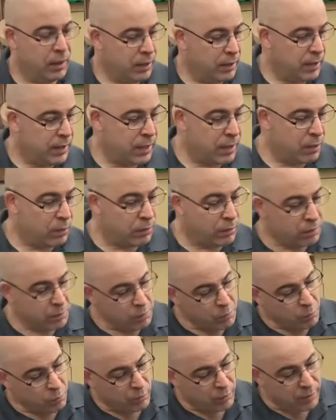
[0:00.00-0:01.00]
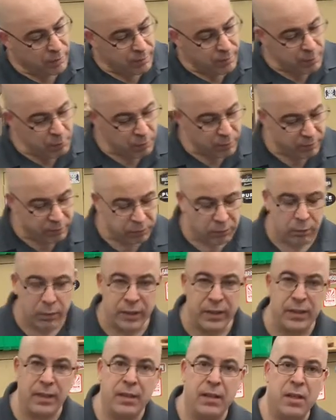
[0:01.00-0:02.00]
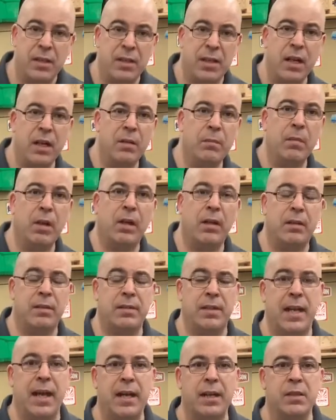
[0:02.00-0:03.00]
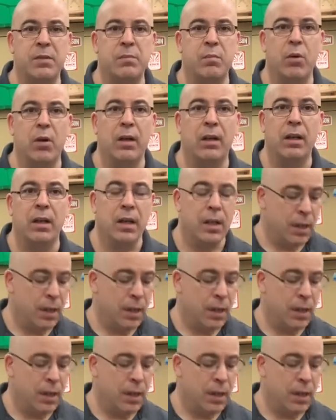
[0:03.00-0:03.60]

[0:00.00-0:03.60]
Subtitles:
Now, we're going to be referring to the Delmar textbook,